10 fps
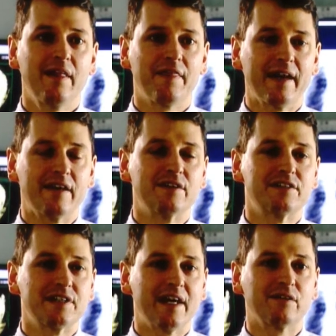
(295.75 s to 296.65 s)
That
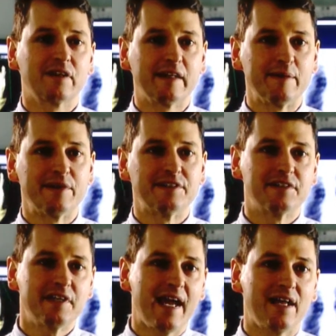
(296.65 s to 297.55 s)
sound clip is
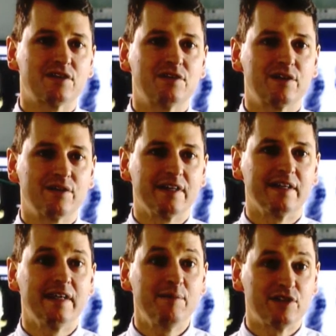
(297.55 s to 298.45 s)
attached to the
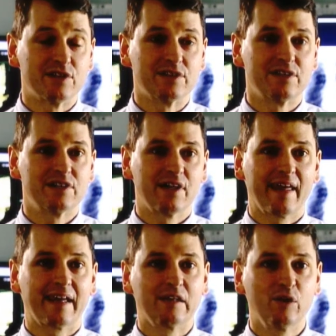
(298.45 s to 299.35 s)
images, so
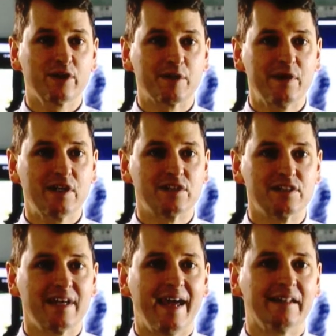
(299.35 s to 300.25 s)
they can look at the
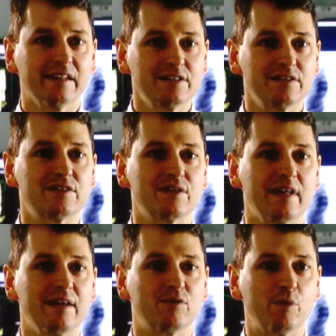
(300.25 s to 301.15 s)
pictures and listen to
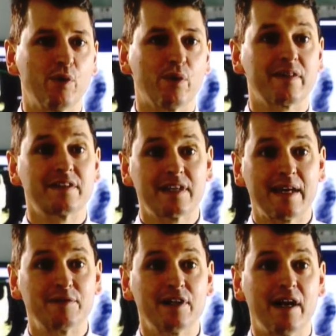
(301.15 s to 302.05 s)
the report at the
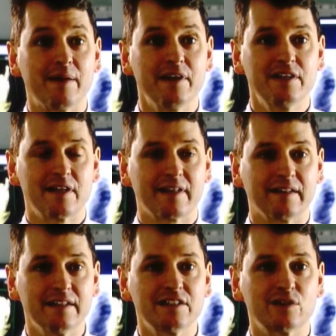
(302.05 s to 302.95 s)
same time. So they
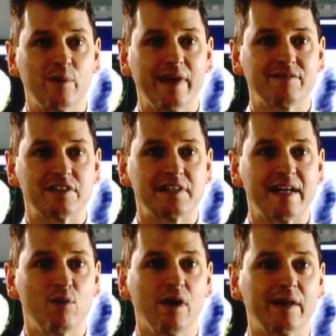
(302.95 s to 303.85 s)
can listen to what we have to say
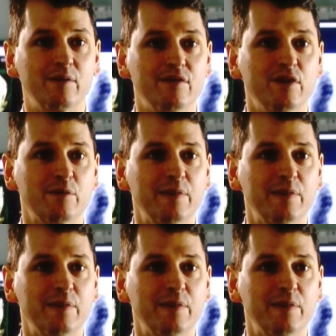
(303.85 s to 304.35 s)
while they review the